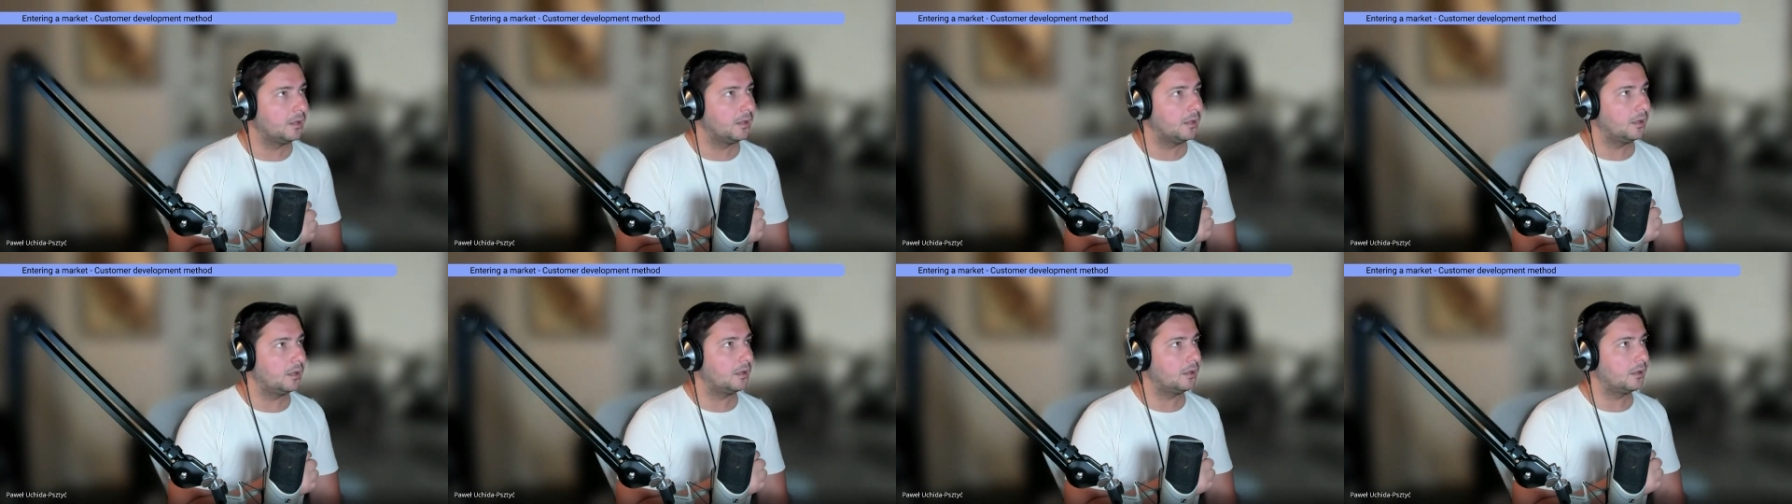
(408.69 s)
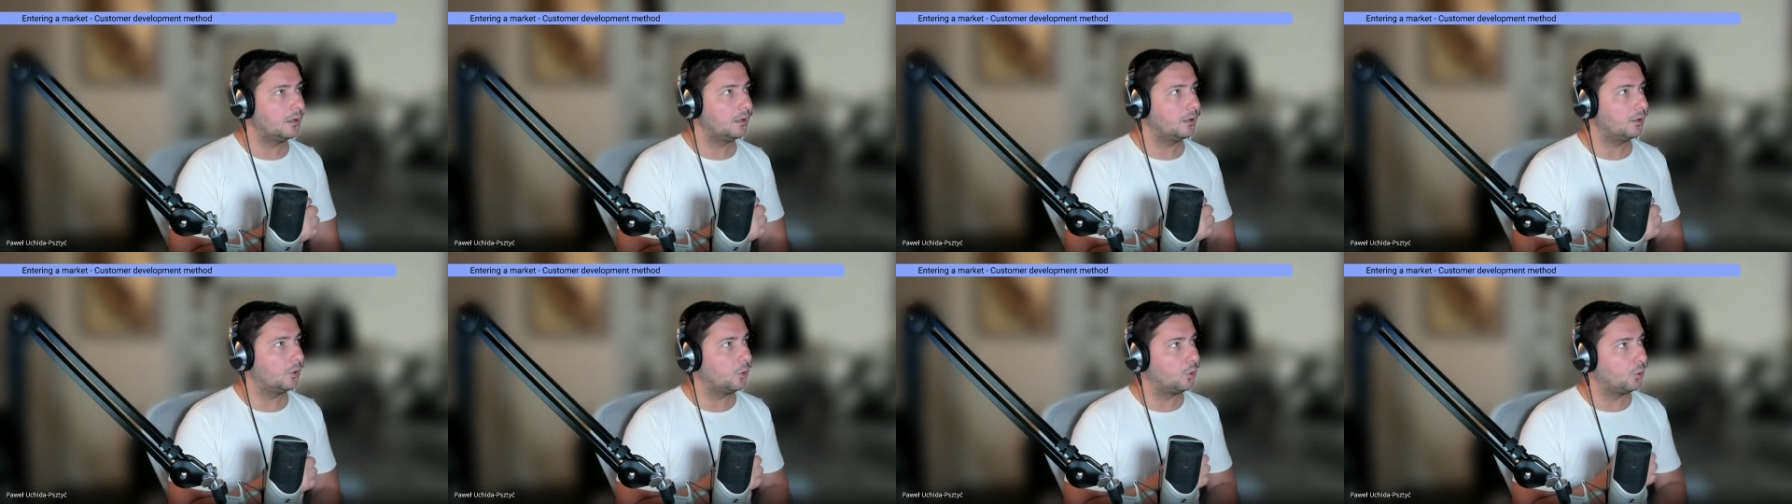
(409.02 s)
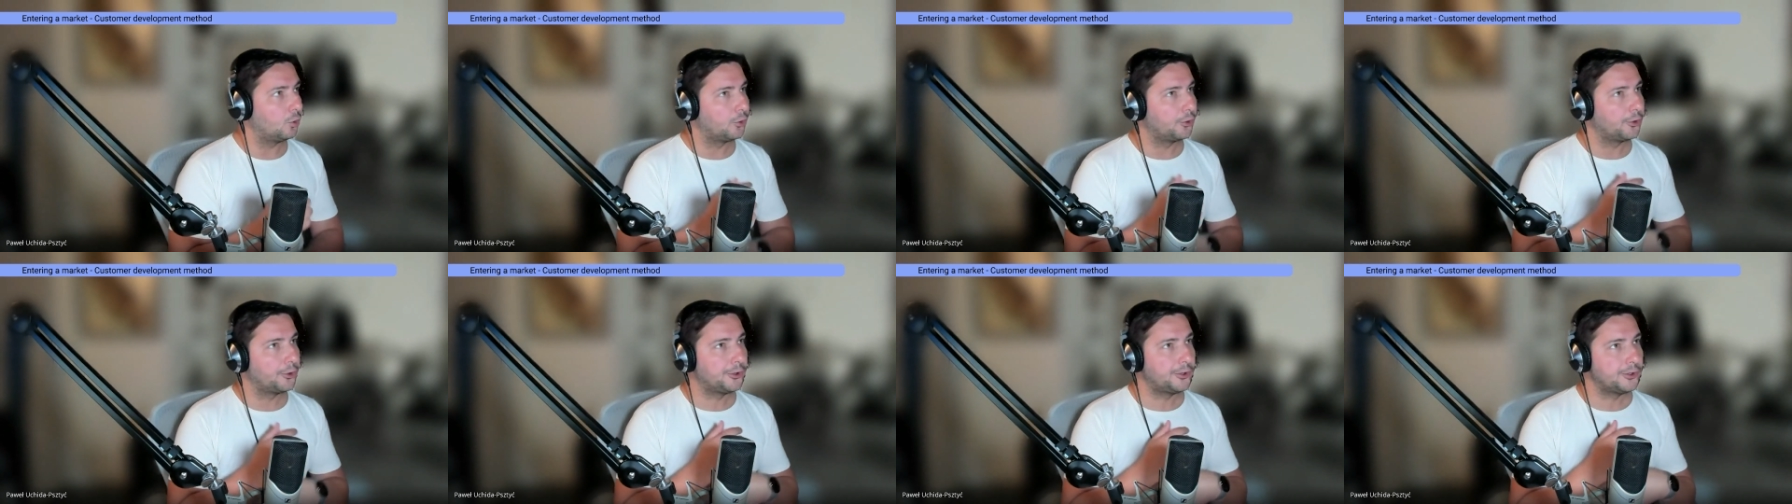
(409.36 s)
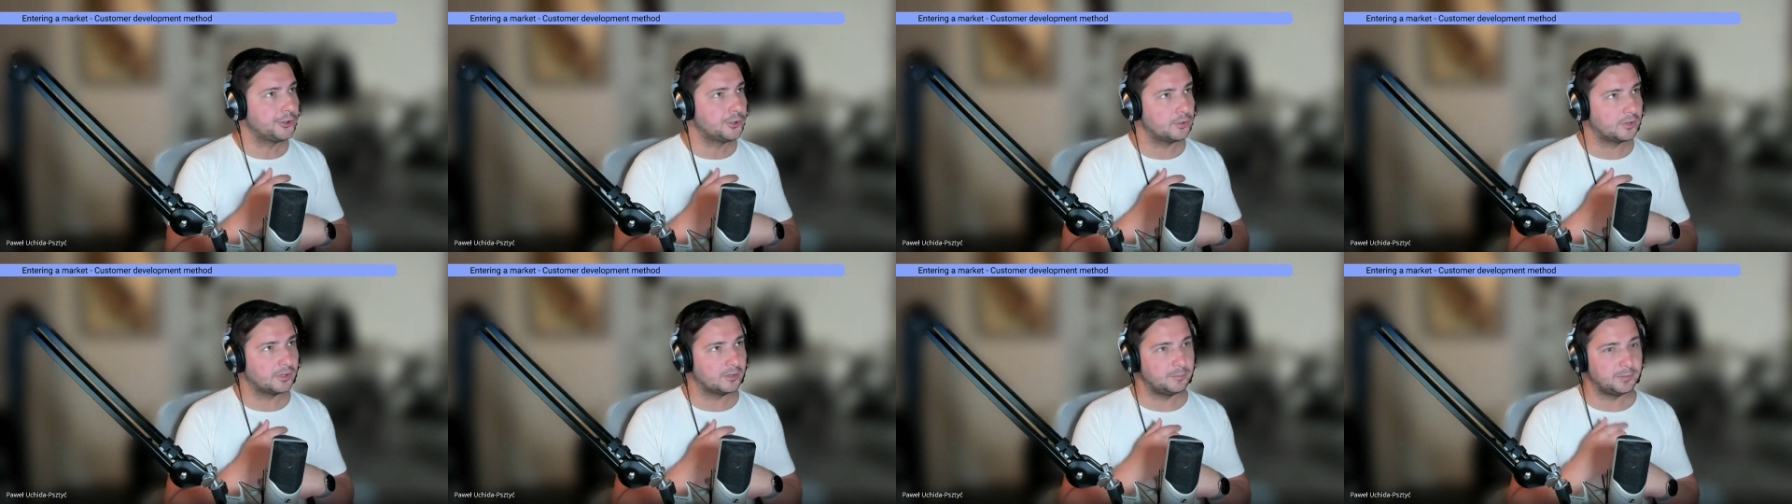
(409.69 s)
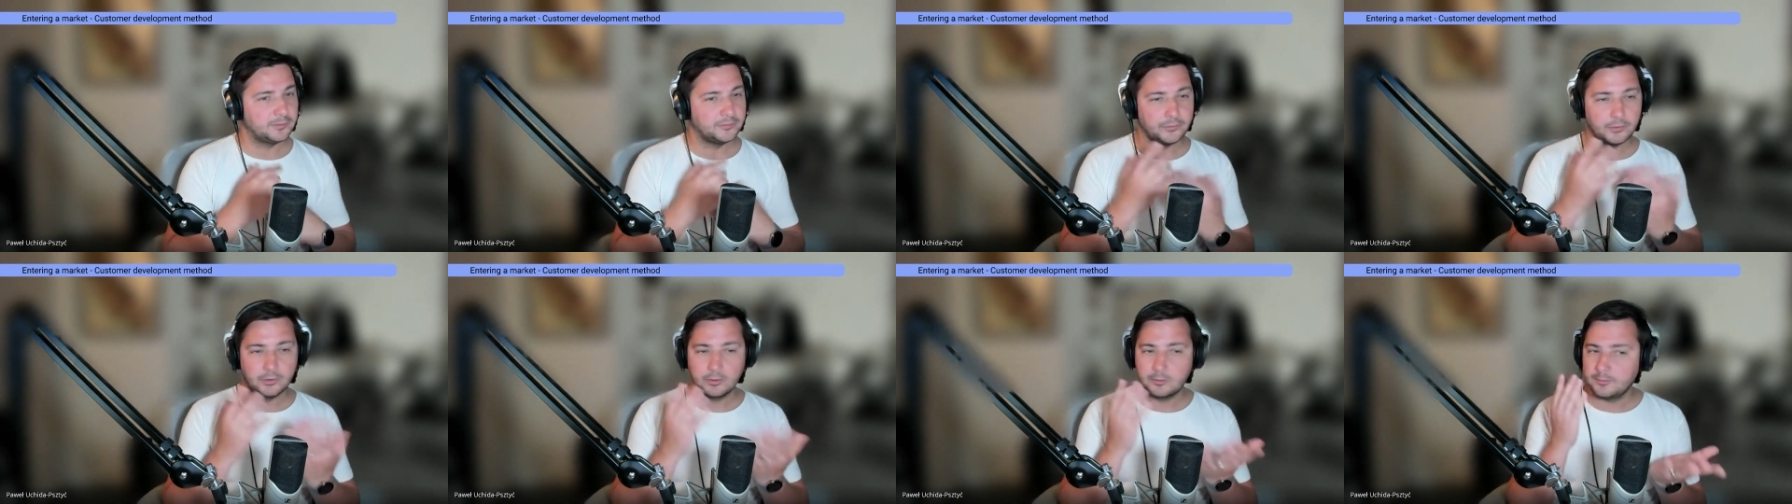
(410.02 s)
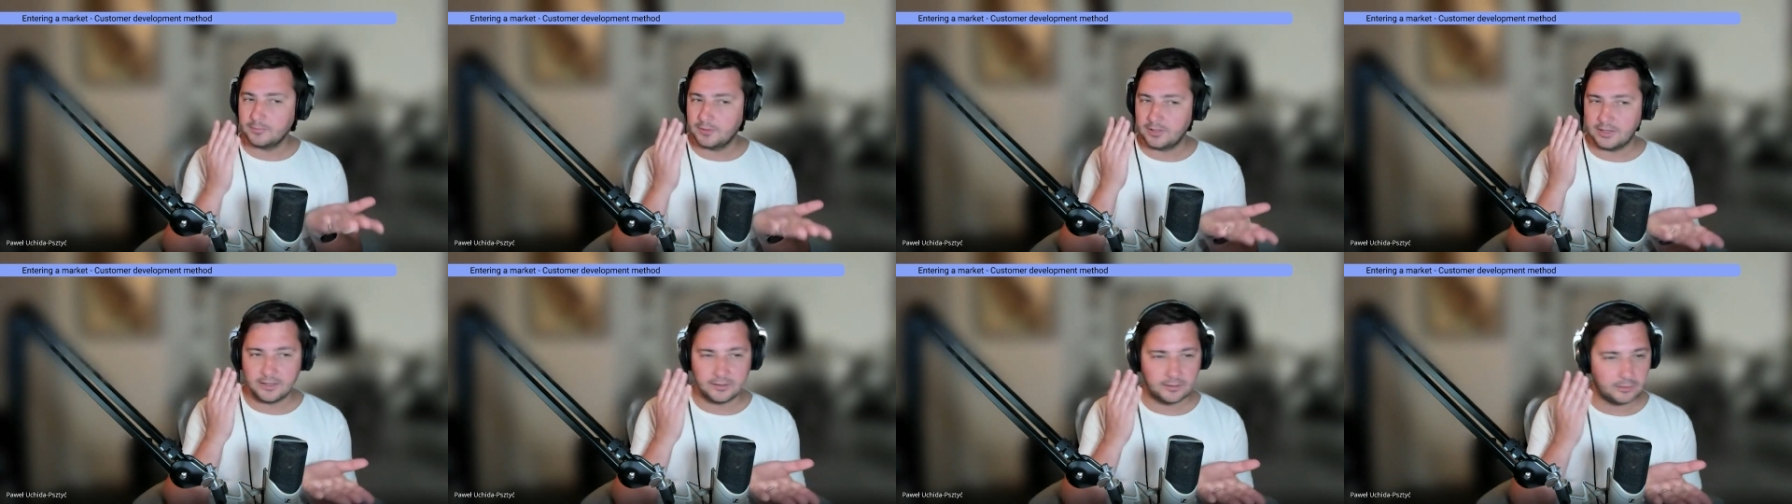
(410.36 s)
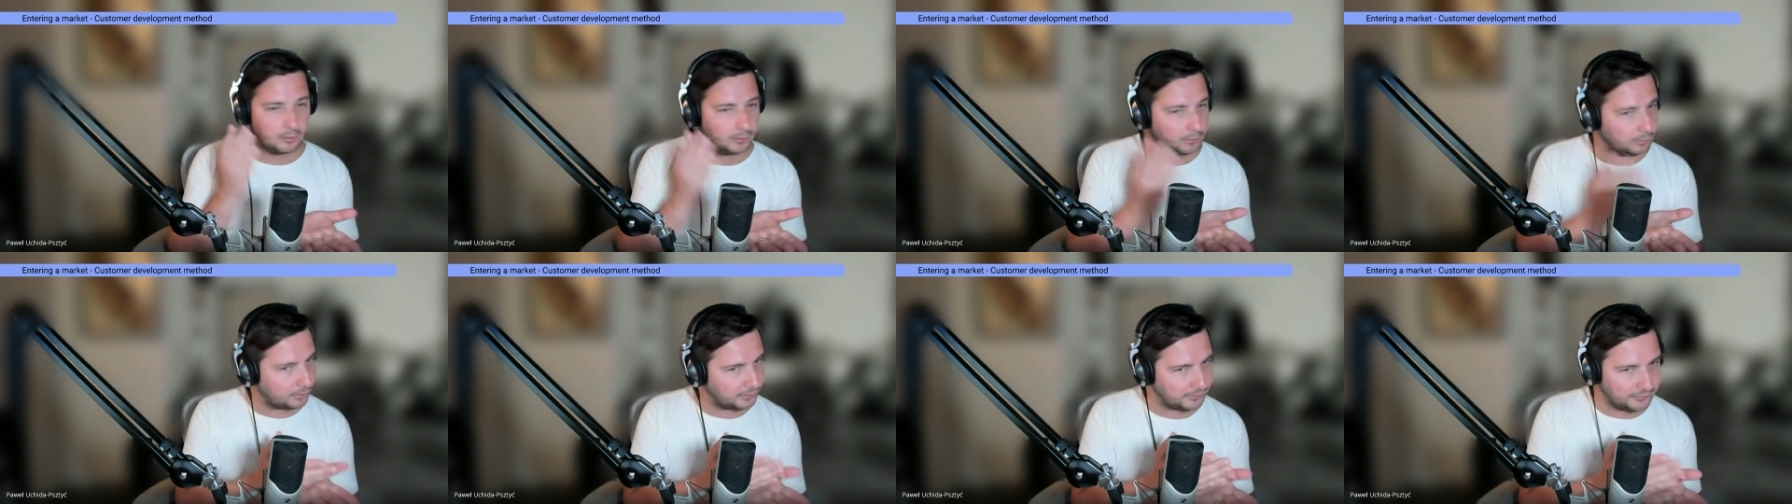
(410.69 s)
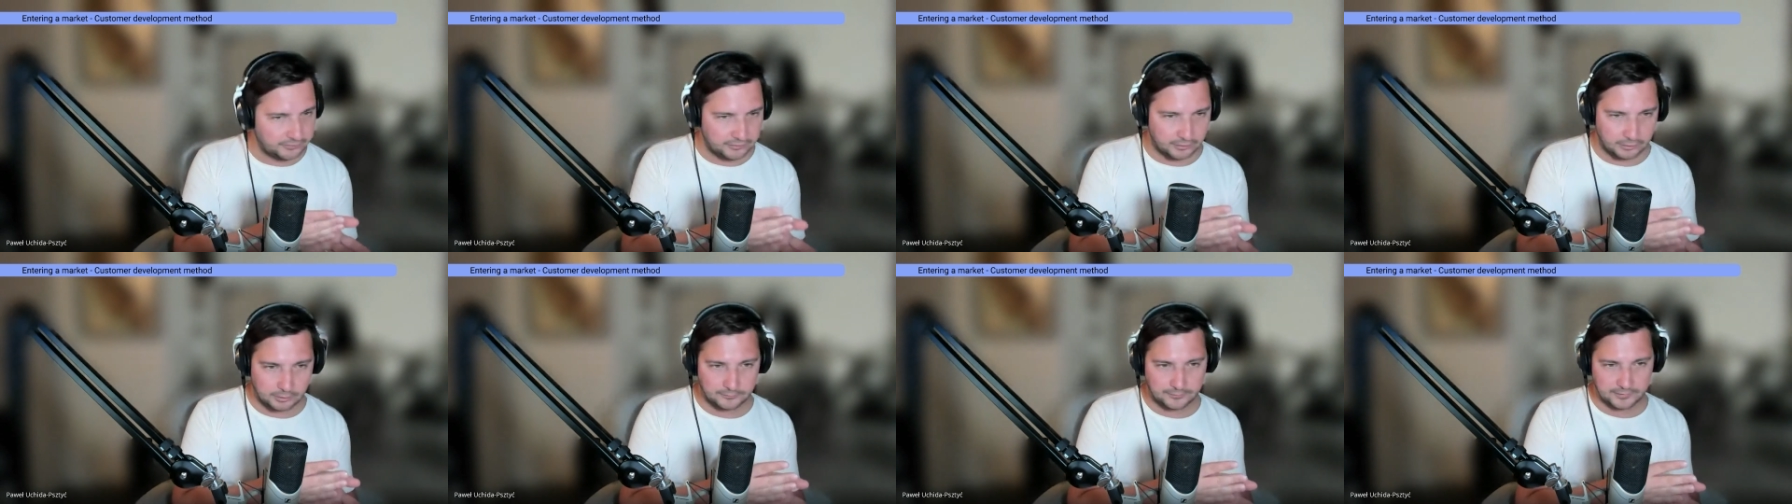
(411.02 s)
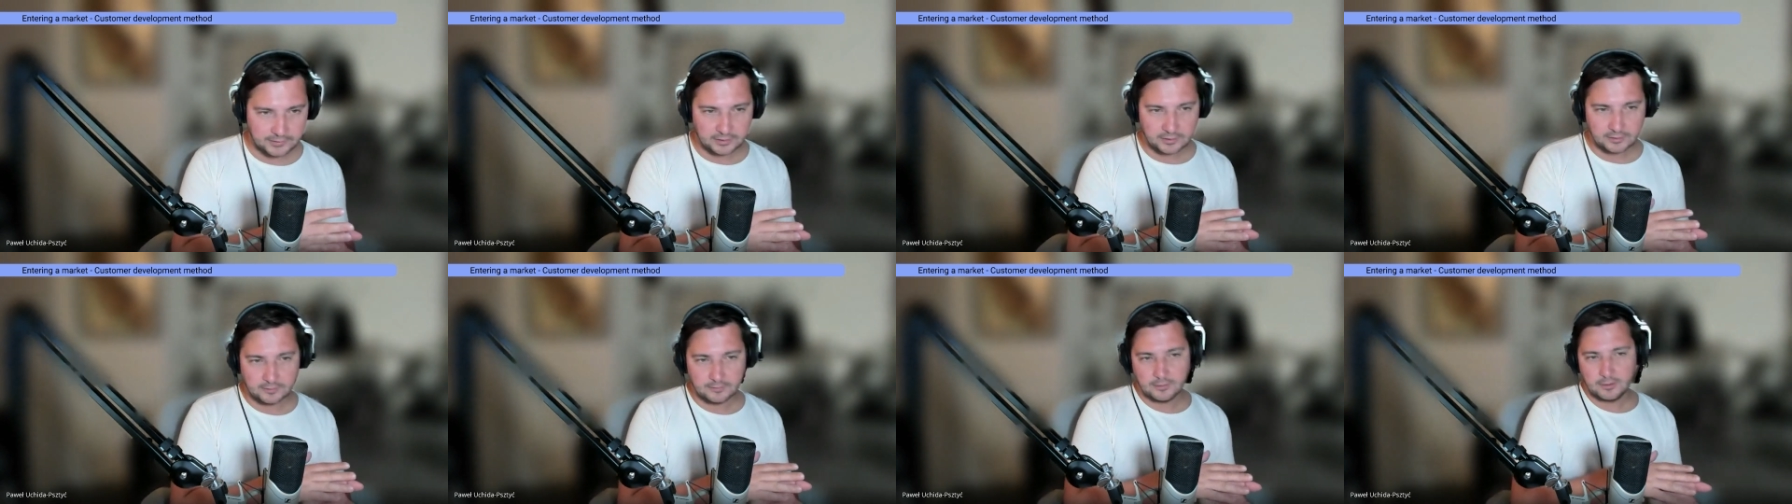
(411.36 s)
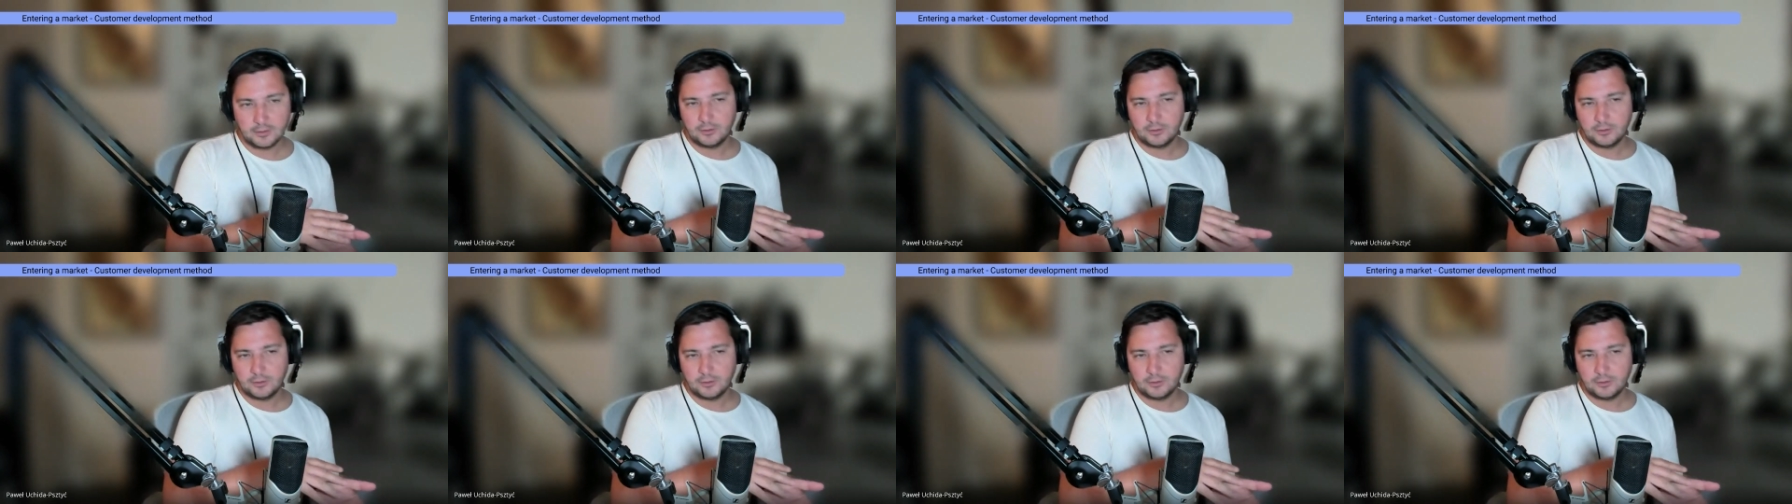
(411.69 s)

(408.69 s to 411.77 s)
Or you can perform an online survey.